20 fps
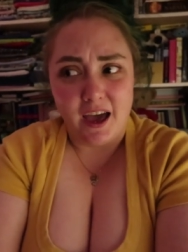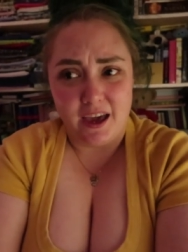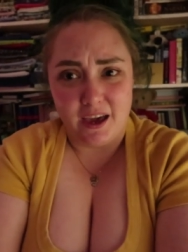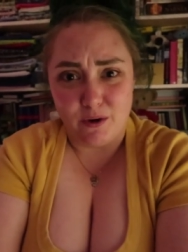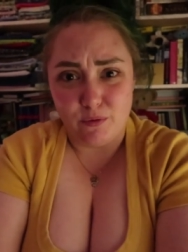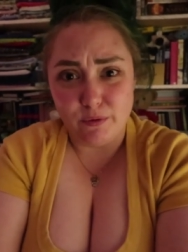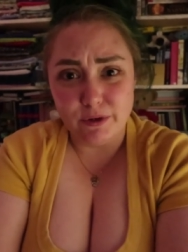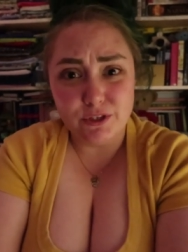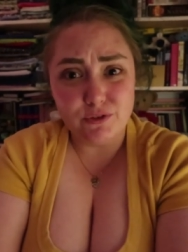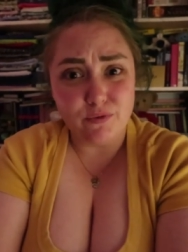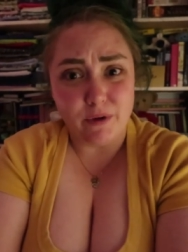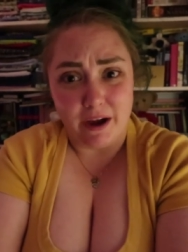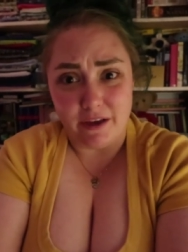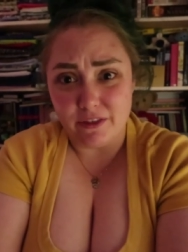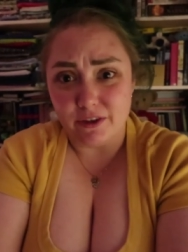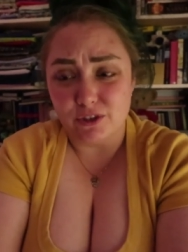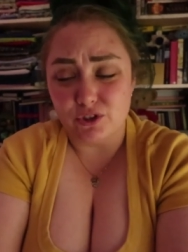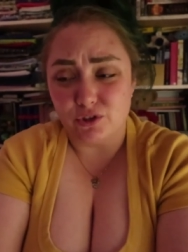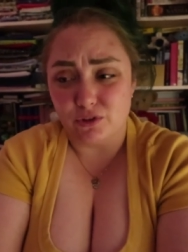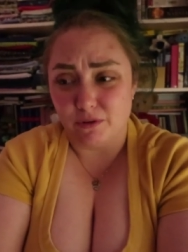it was
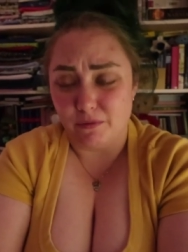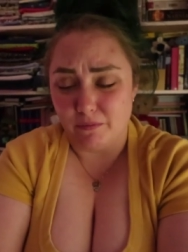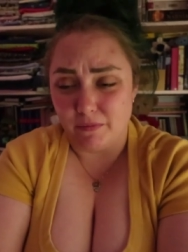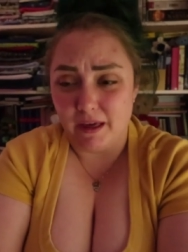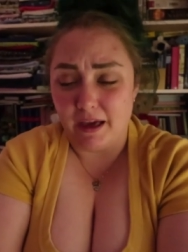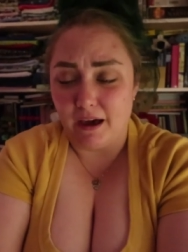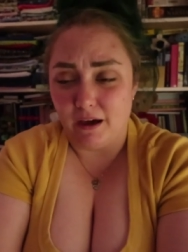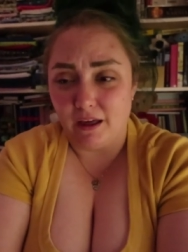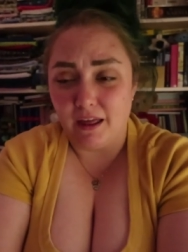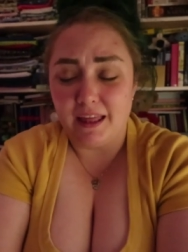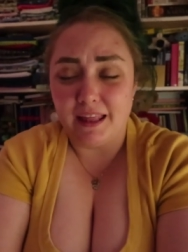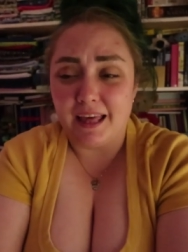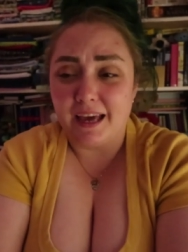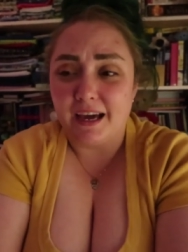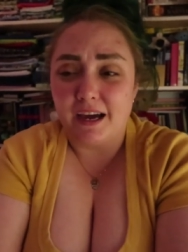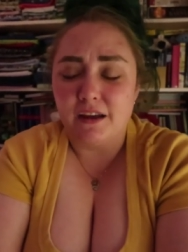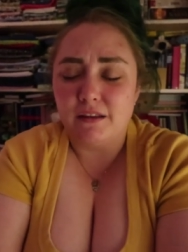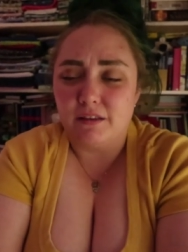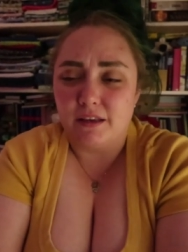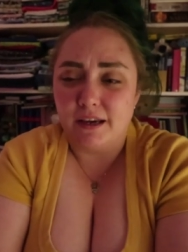rather, it,
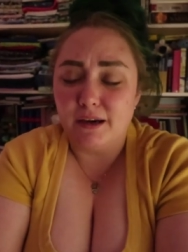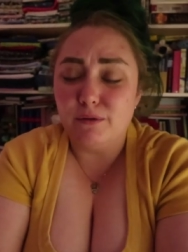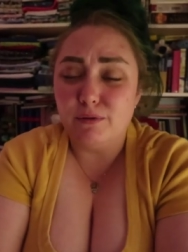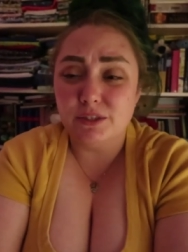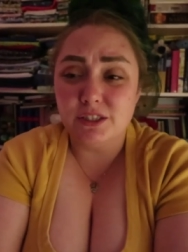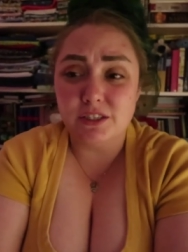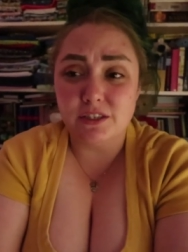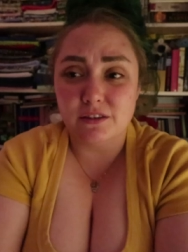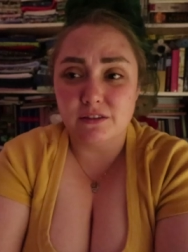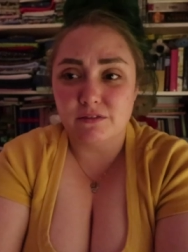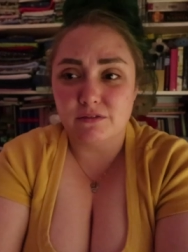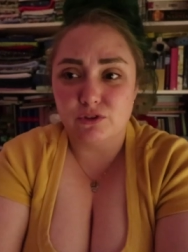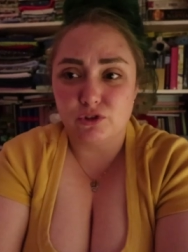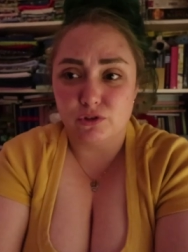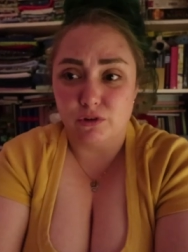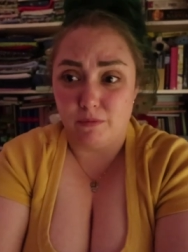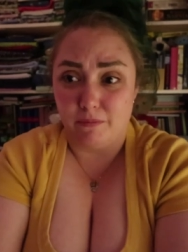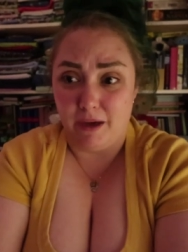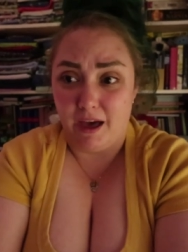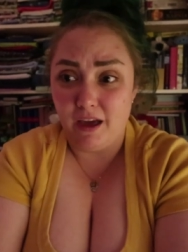like, it was
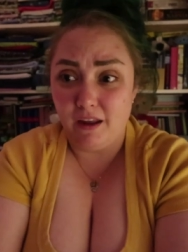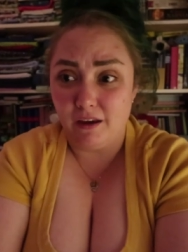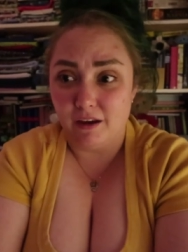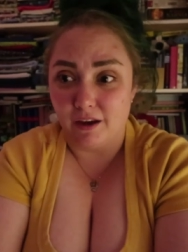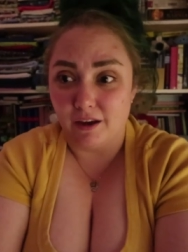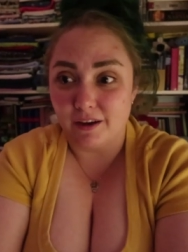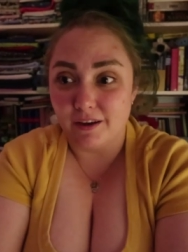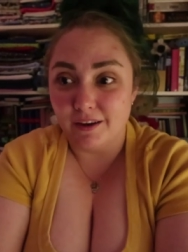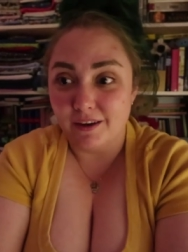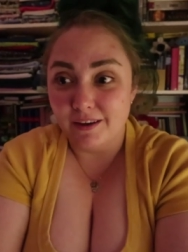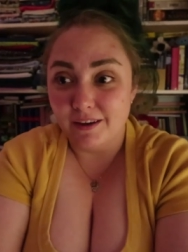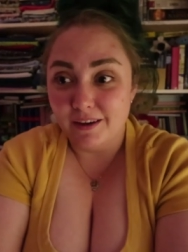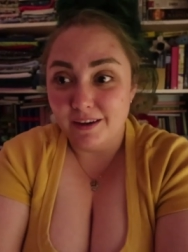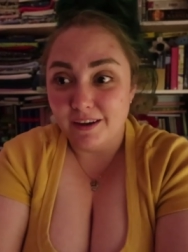traumatic